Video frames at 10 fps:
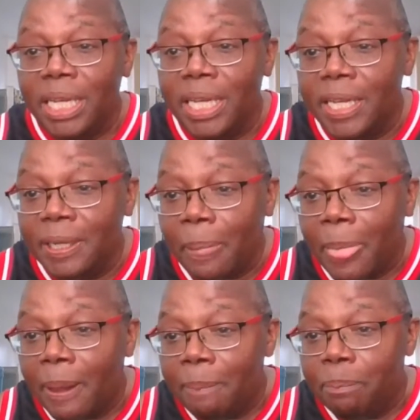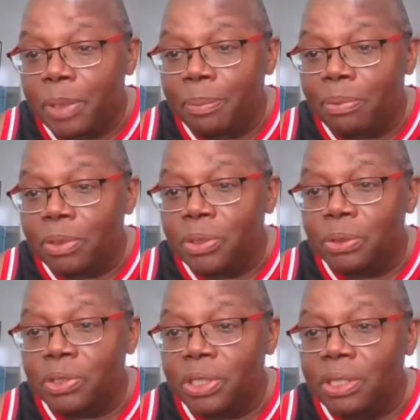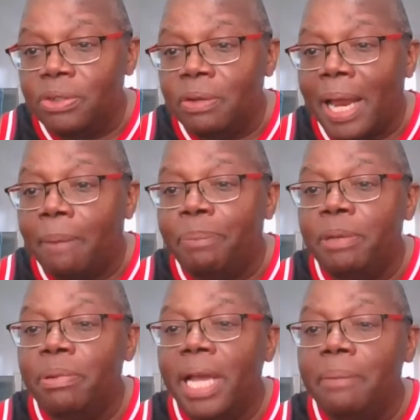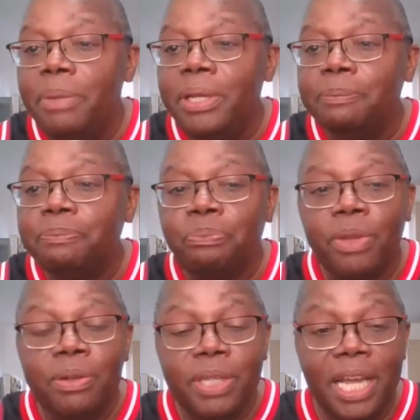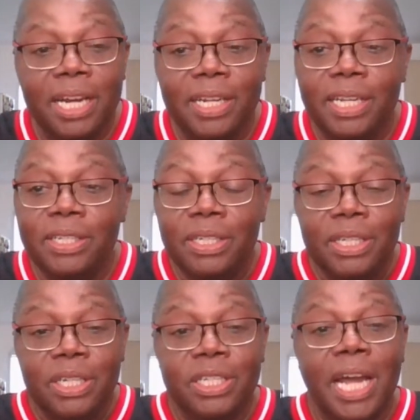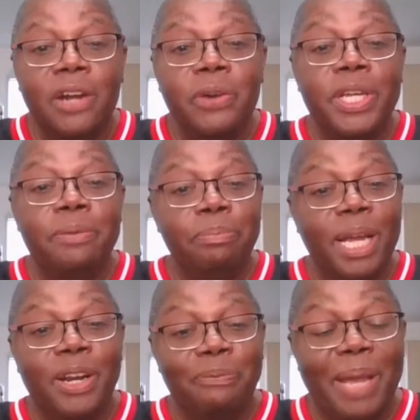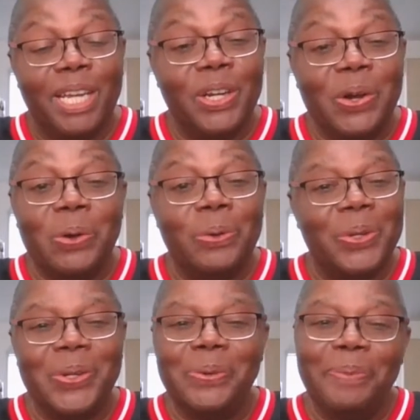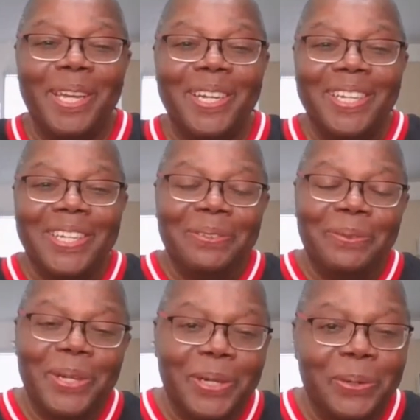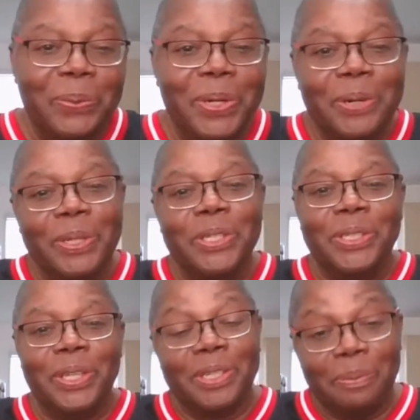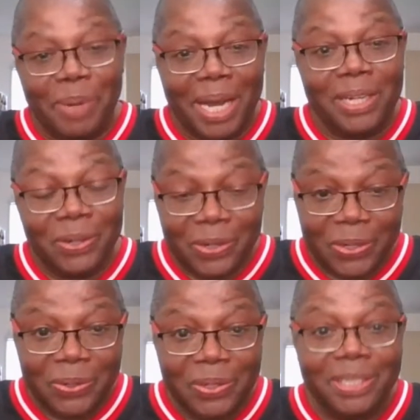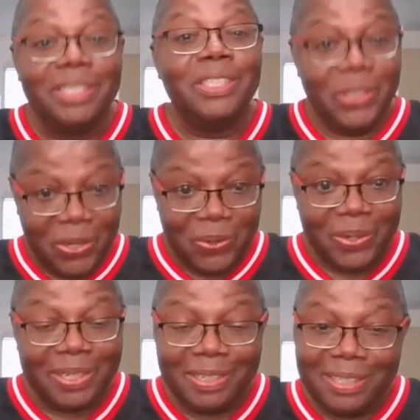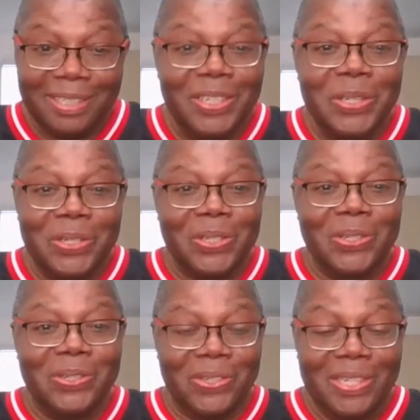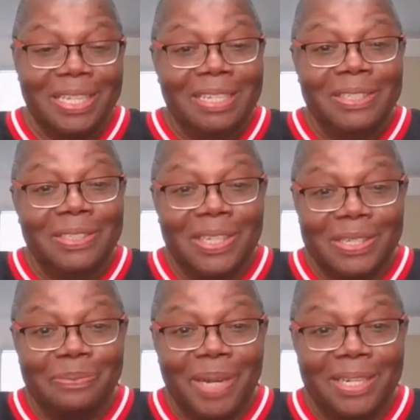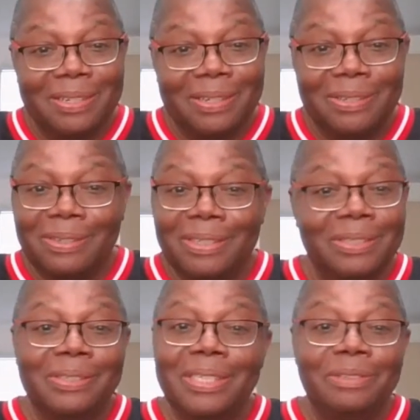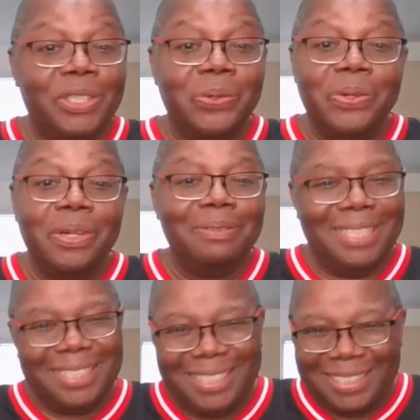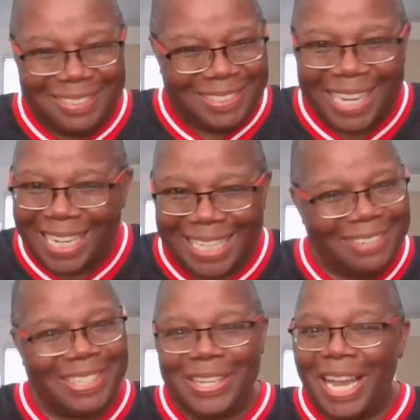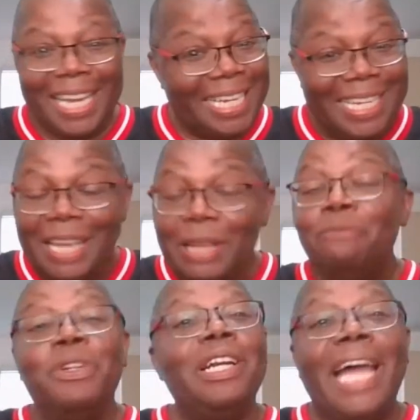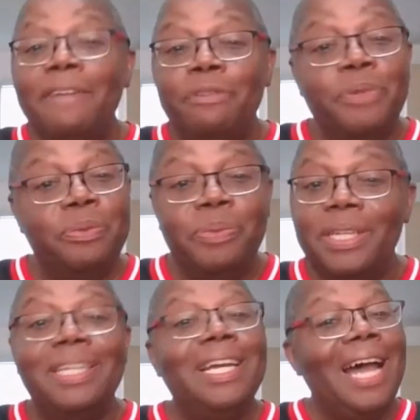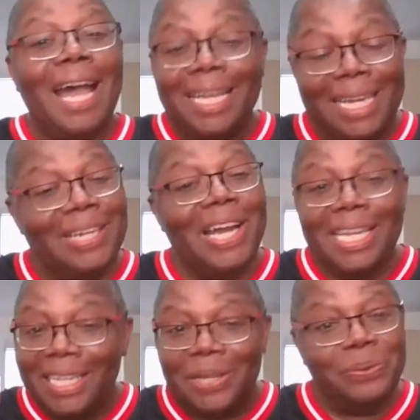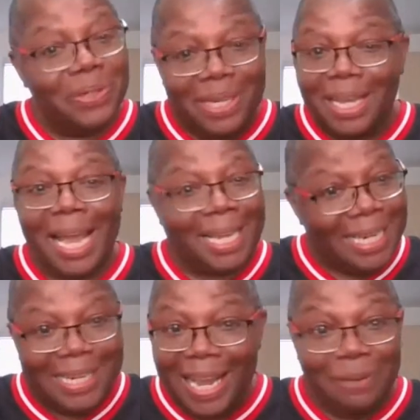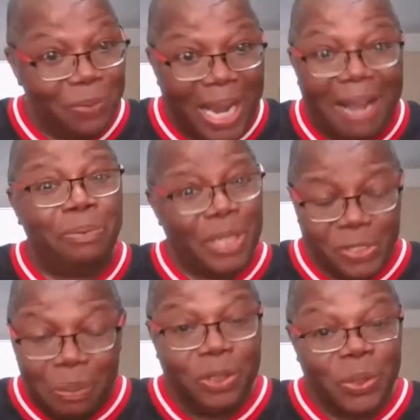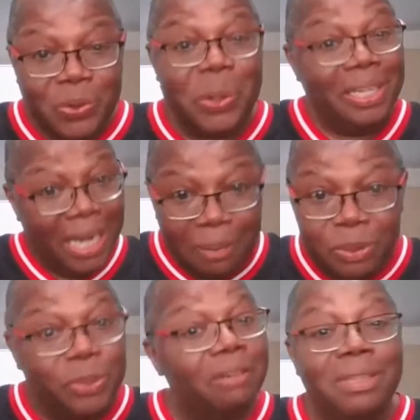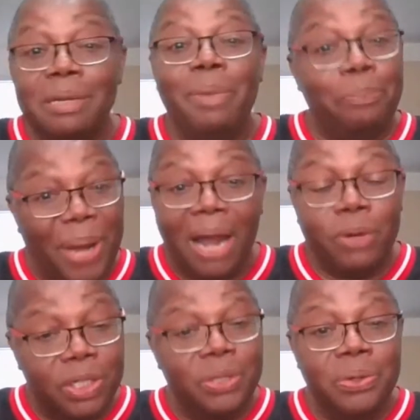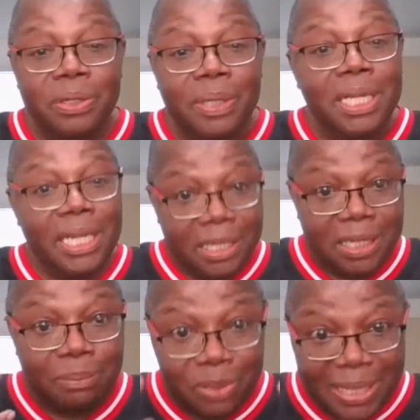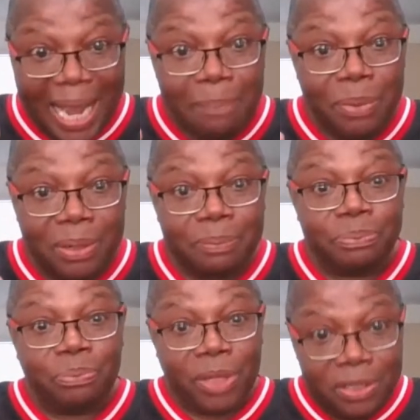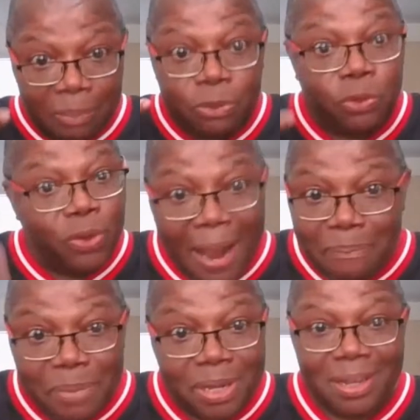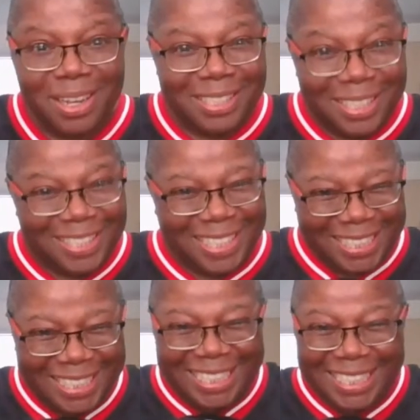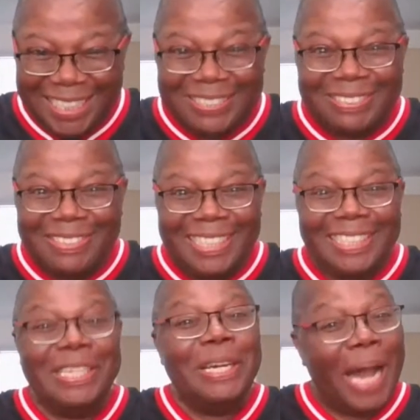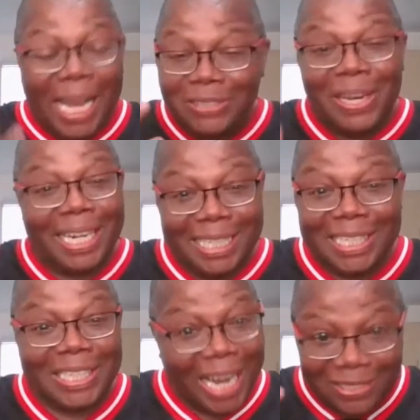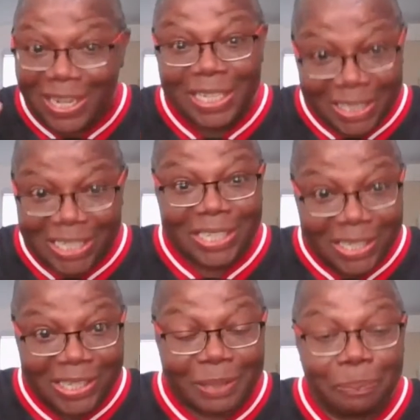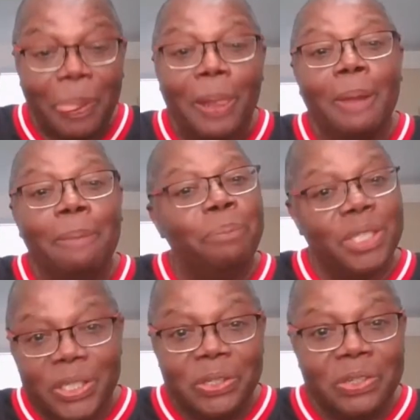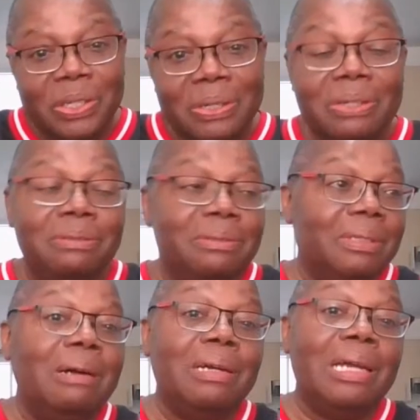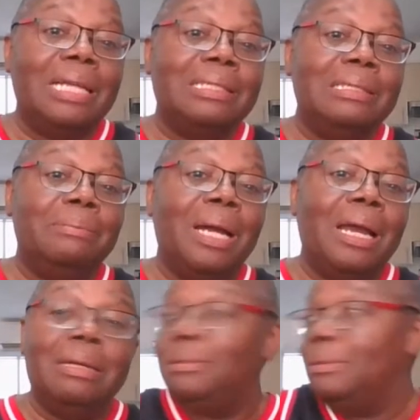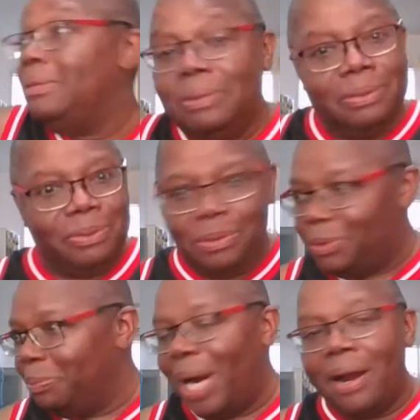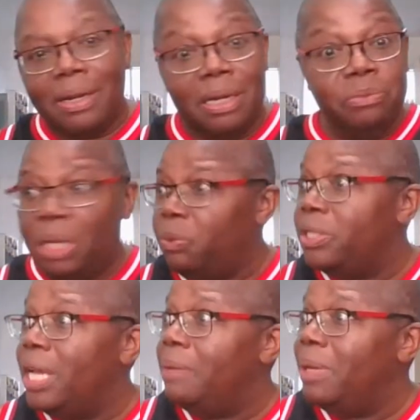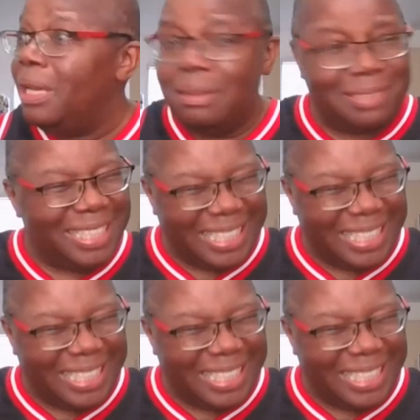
And people, you don't see a lot of people like me nowadays. Because I raised back in the old school, man, where when you tell somebody you're gonna do it, you do it. The new schools, you tell somebody you're gonna do it, you don't even show up. I can't for the life of me, man, I cannot get with that. I tell you I'm gonna do it. I'm gonna do everything in my power to do it. Let something stop me, something drop me. You know what I mean? I try to get it. I try to get it done. But the new school, okay, I see my, bar comes like, where you at, man?